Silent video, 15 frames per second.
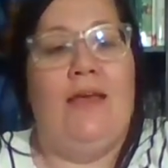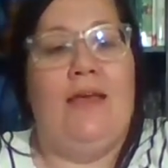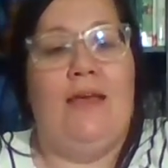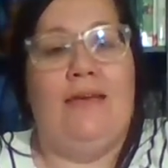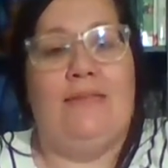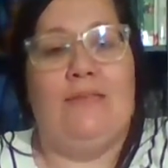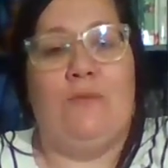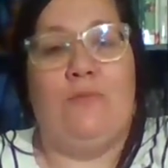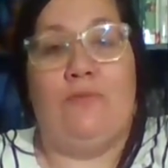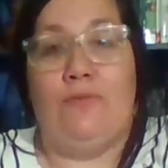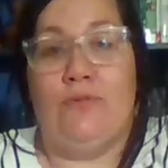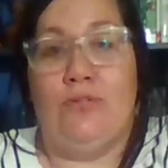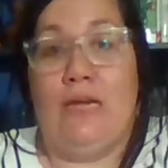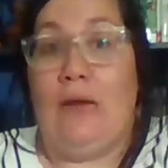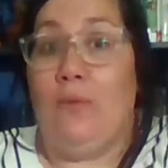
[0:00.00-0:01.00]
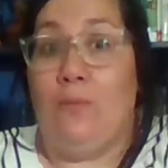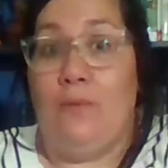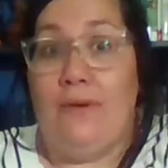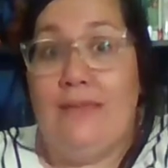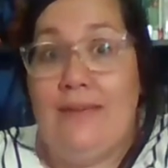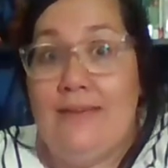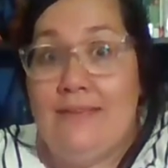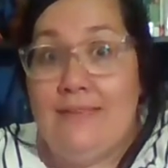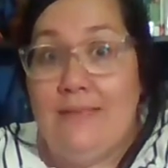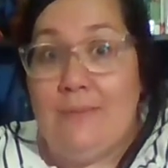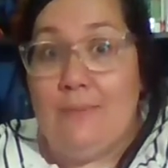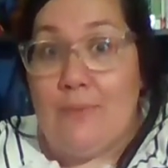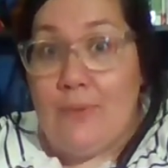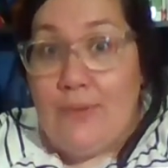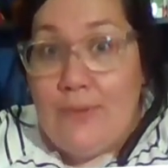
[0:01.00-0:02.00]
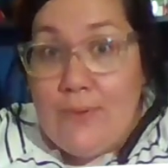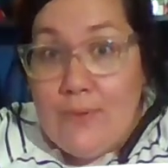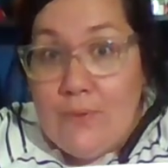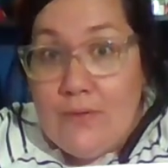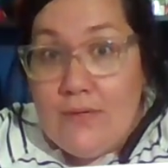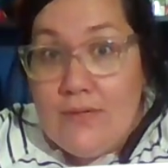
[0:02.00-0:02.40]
is a blue jay really isn't blue.